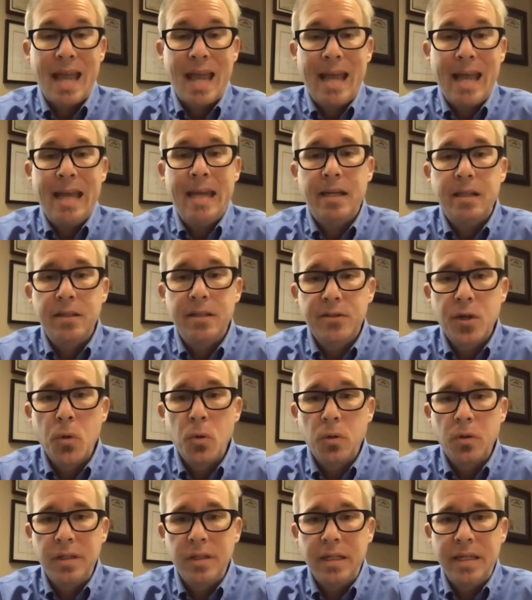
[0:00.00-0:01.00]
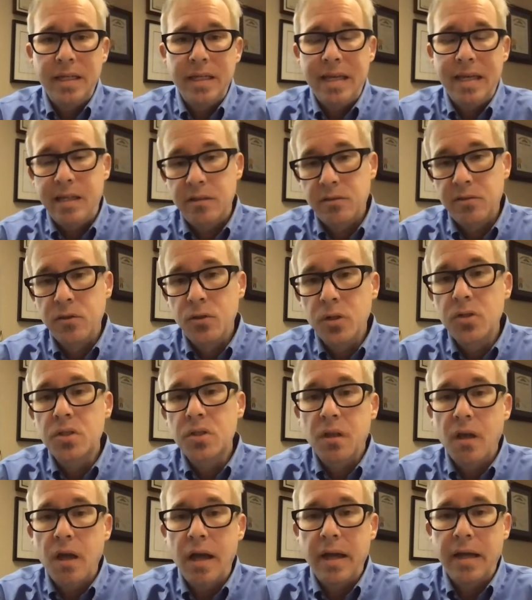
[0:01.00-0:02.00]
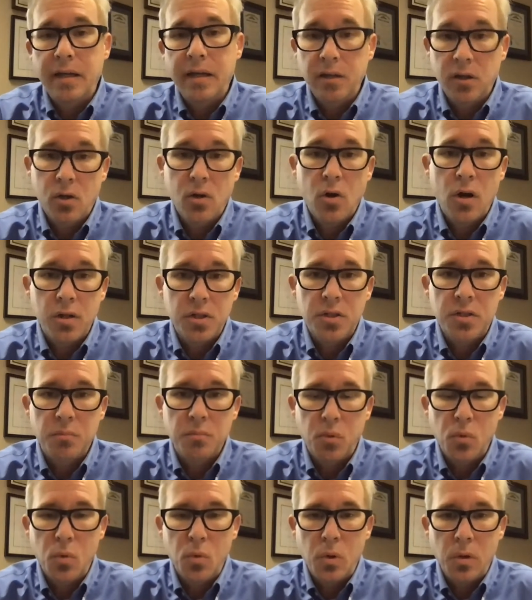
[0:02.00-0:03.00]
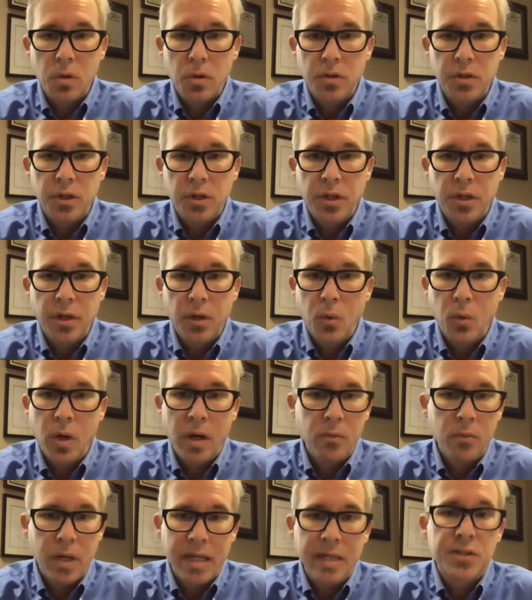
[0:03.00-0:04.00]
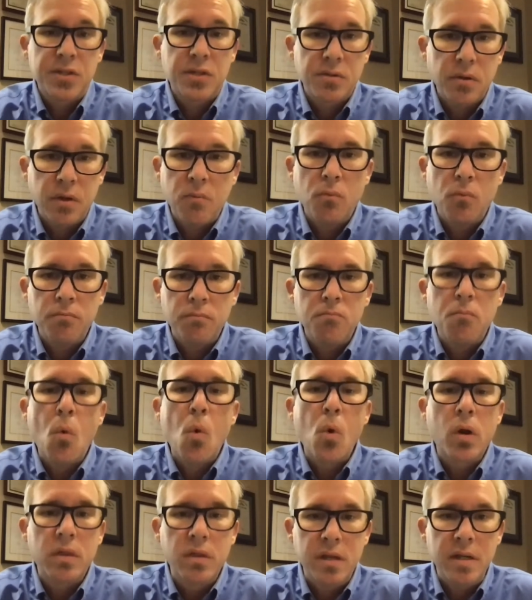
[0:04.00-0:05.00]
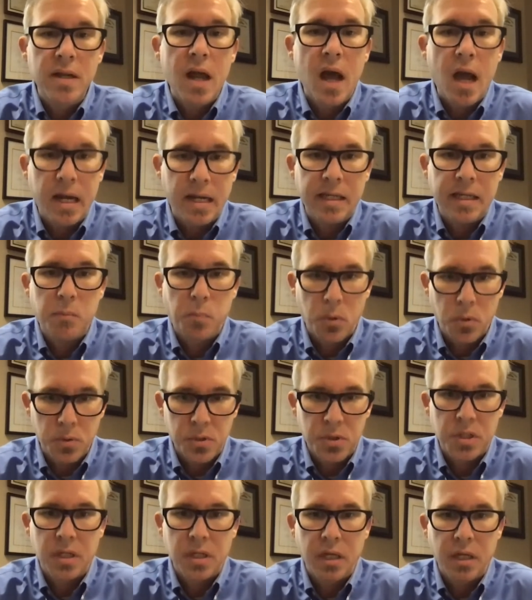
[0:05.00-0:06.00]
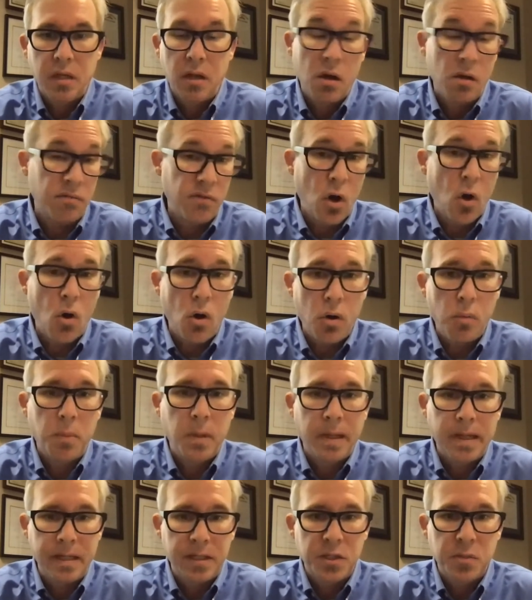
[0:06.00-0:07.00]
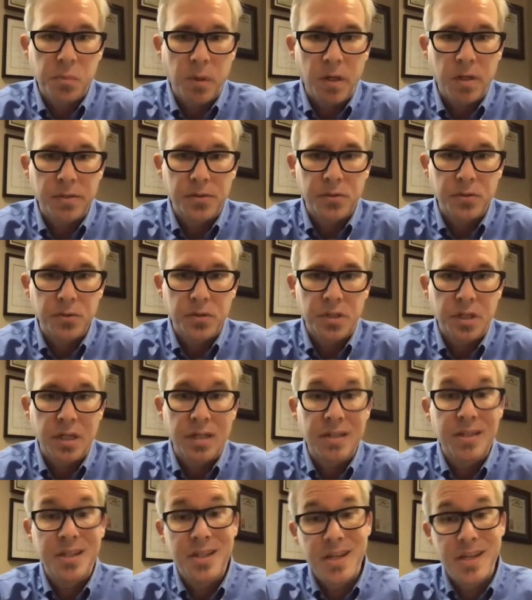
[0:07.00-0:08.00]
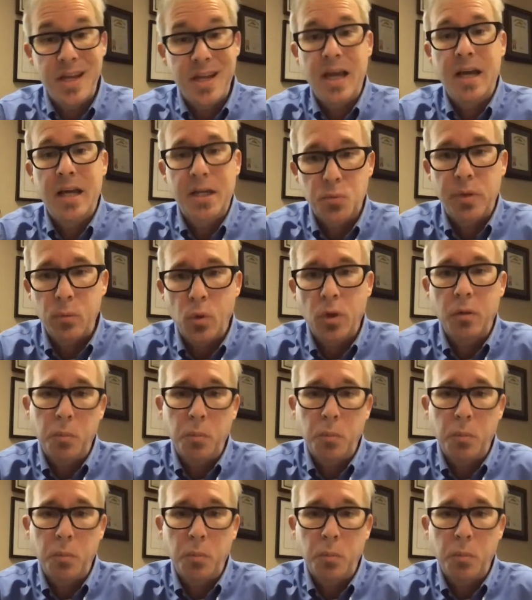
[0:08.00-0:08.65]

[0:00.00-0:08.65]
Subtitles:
just anecdotally, it looks like across the board, it's more than 90% of all plan sponsors said, yes,